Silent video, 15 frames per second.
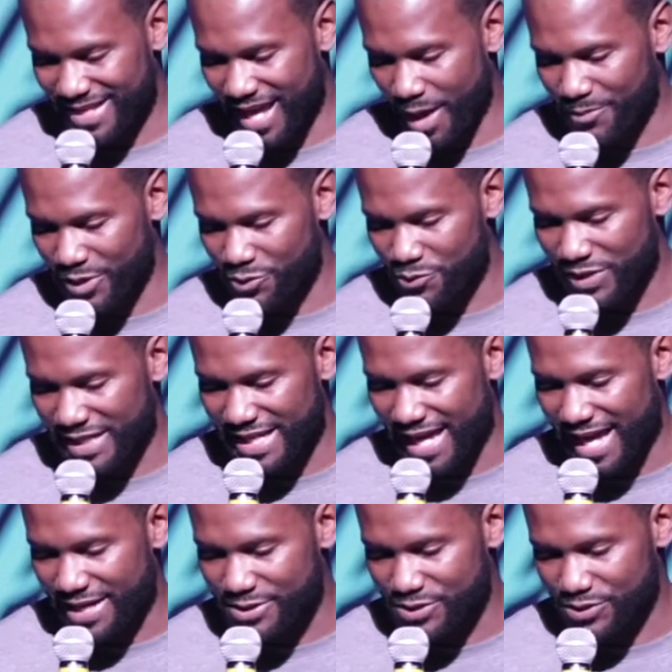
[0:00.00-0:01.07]
I'm going to read
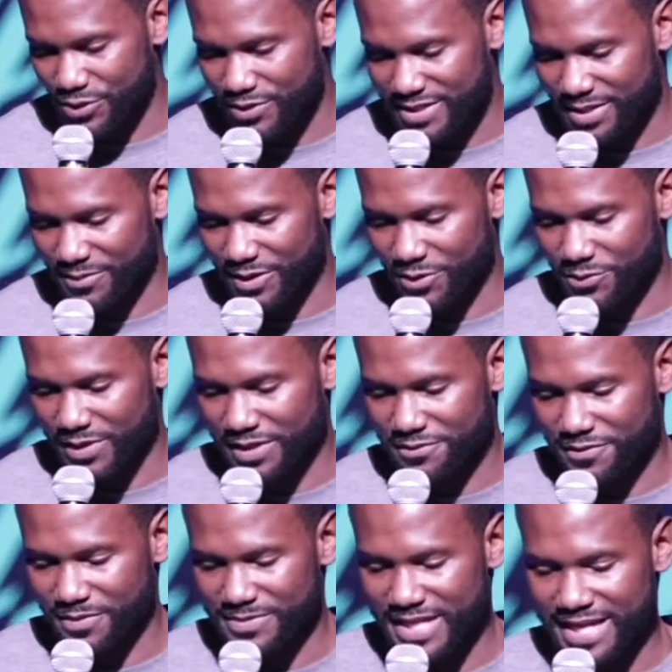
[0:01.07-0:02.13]
excerpts. I'm going to read
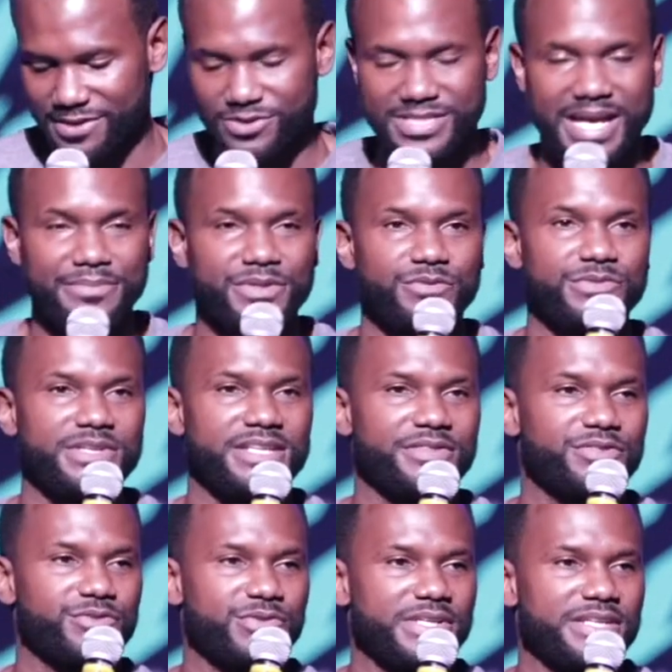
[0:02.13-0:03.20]
from Daniel chapter
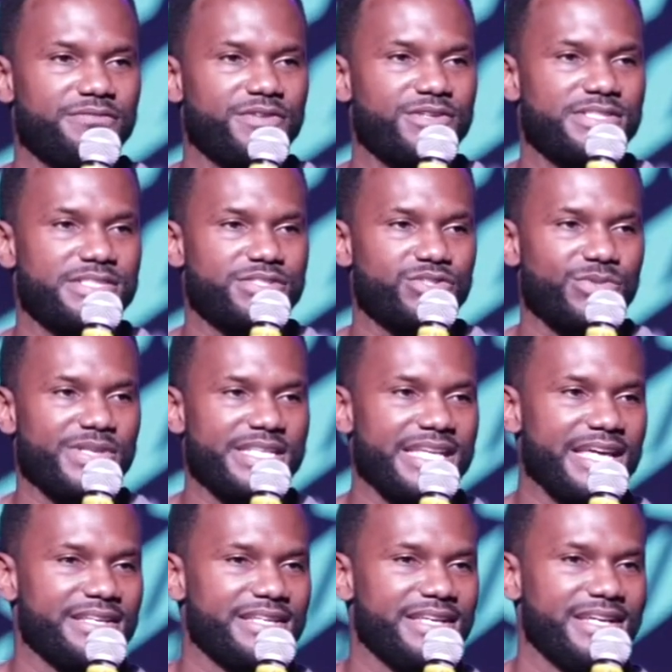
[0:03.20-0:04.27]
3, verses
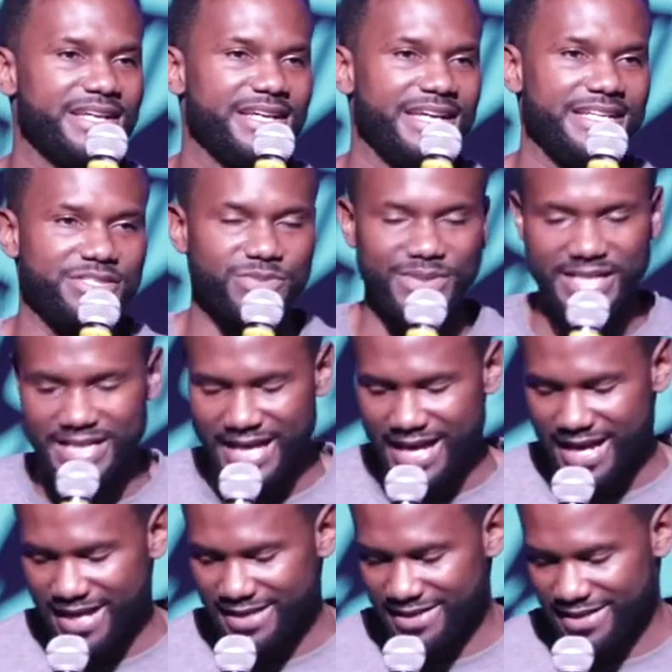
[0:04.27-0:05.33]
28 and
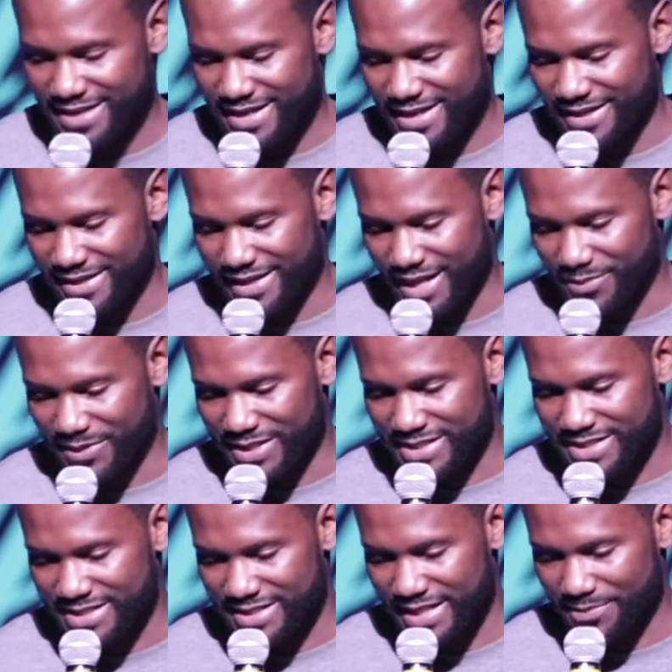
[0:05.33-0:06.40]
29. Then I'm going to
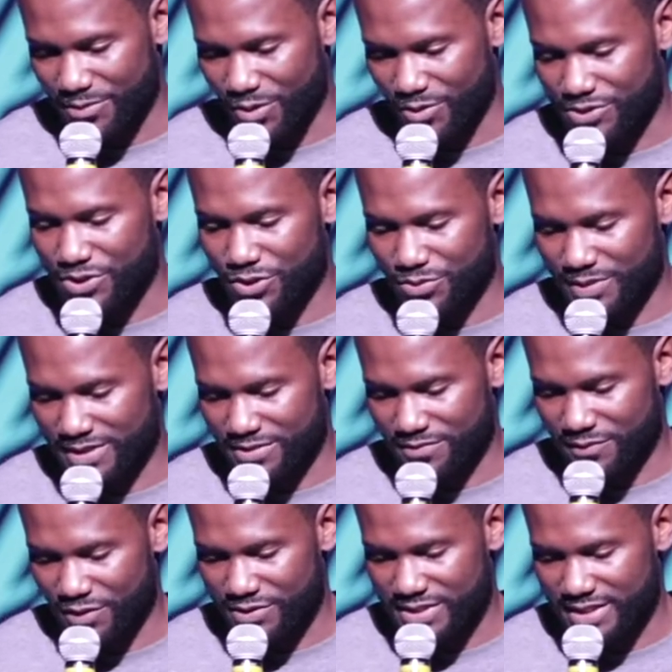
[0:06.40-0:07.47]
skip, oh, excuse me,
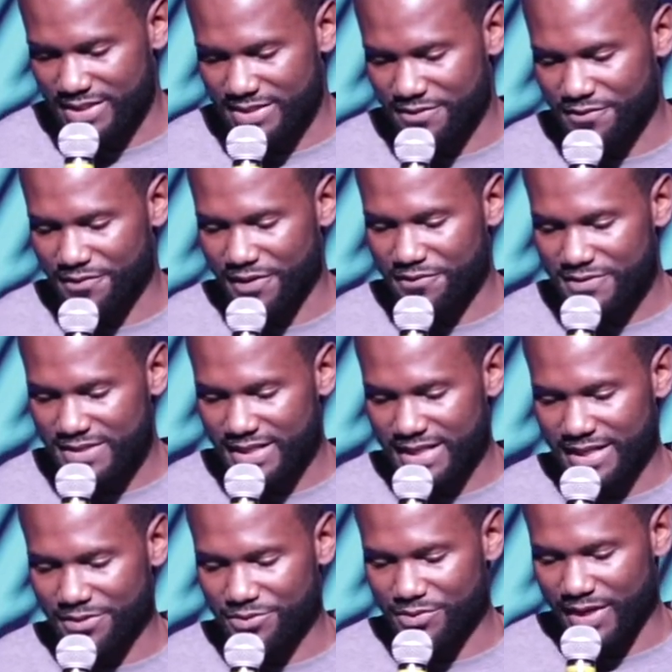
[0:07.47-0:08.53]
verses
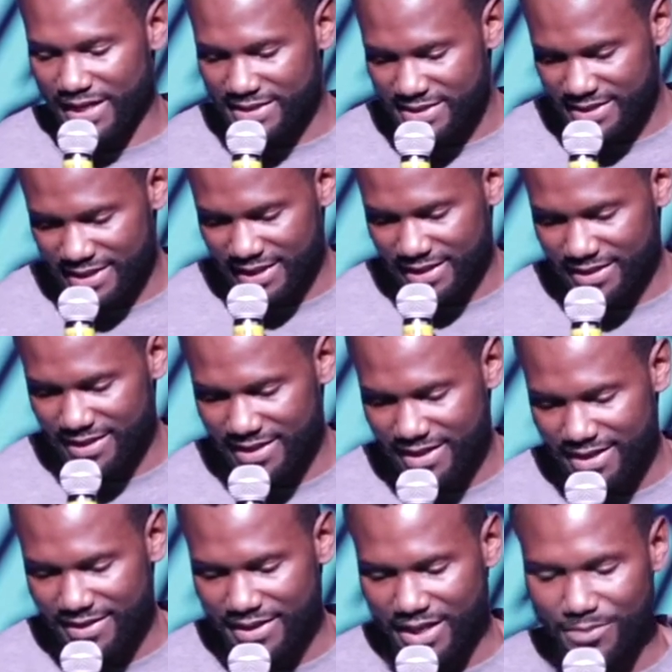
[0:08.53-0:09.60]
15 through 18.
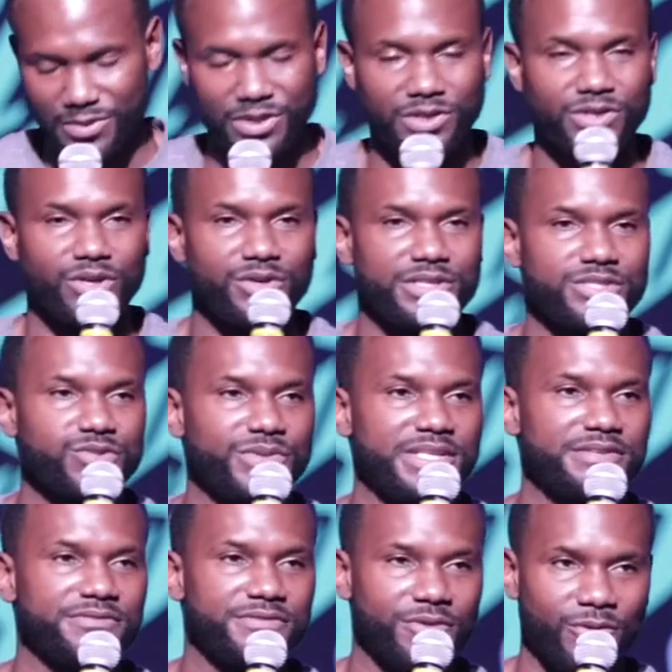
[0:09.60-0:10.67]
Then I'm going to go to
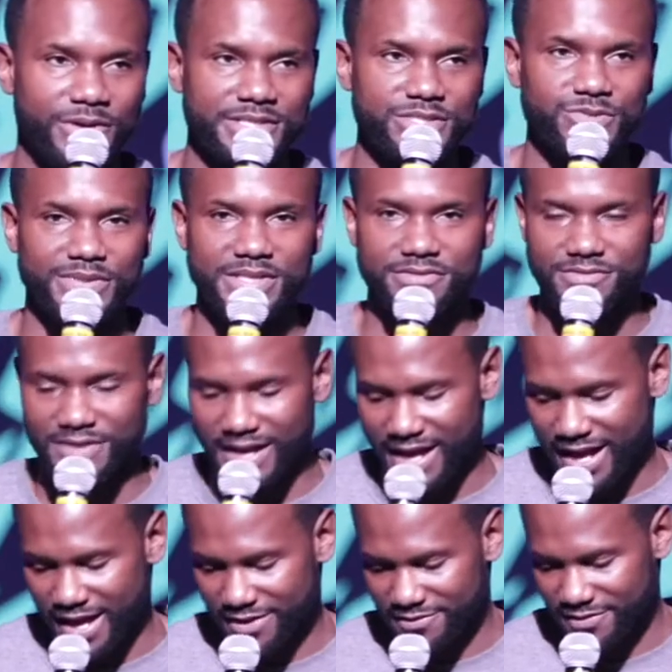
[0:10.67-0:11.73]
24 and
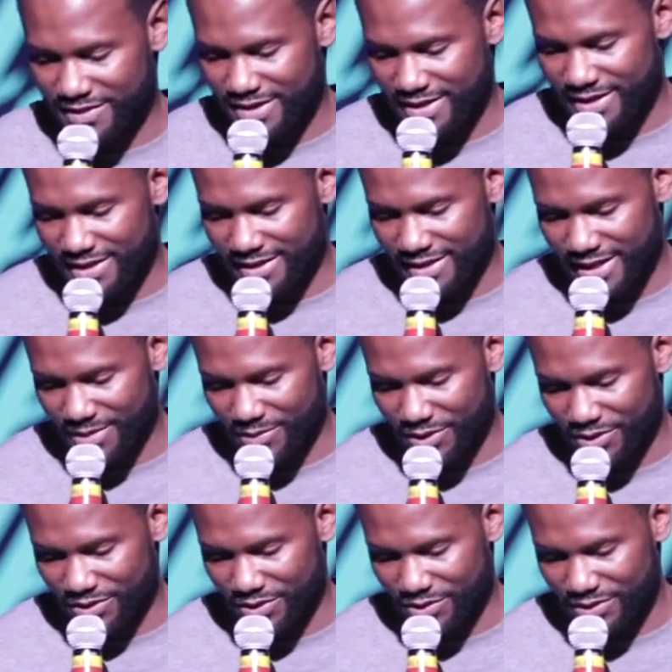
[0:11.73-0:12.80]
25. Then I'm going
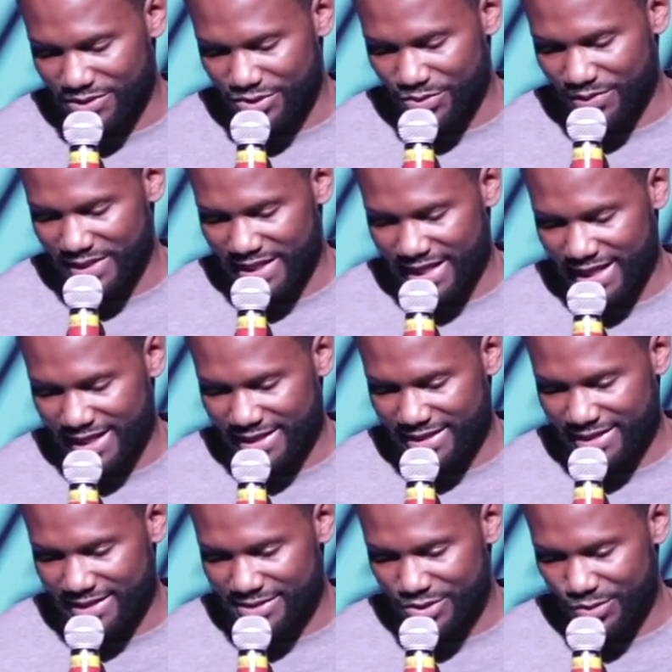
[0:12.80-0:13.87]
to go to 28
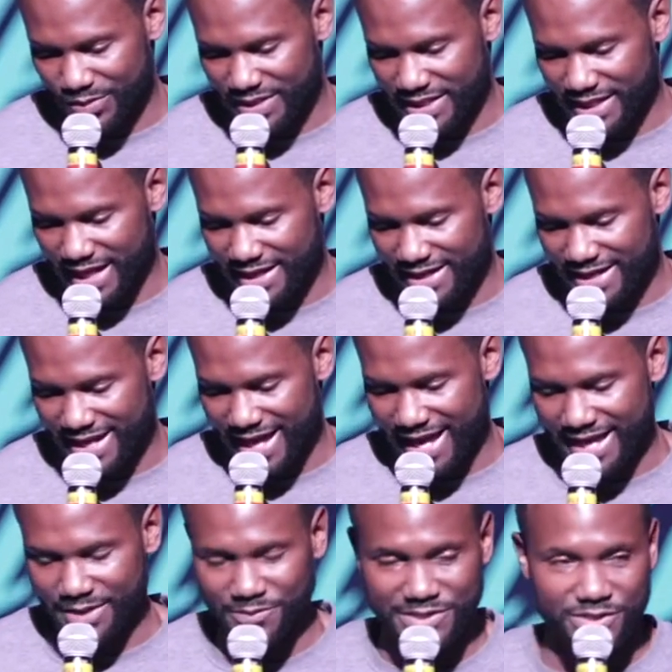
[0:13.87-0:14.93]
and
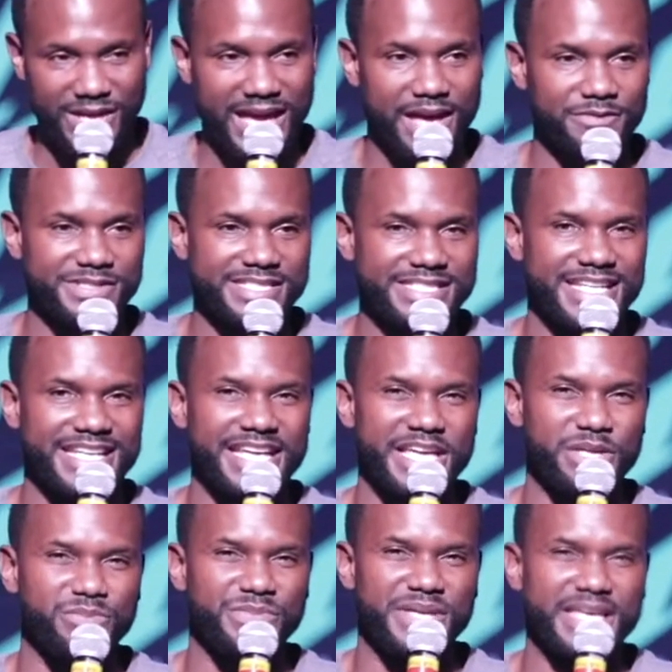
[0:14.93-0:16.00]
29. When you have it, say
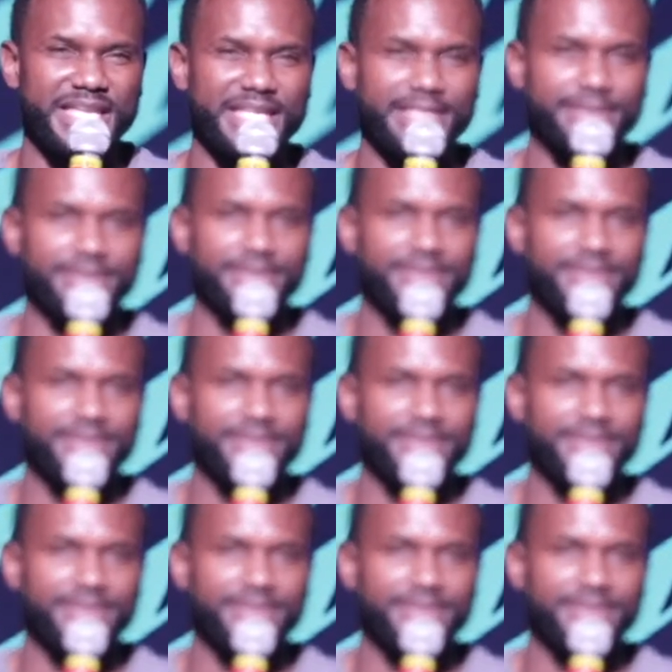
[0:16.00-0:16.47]
amen.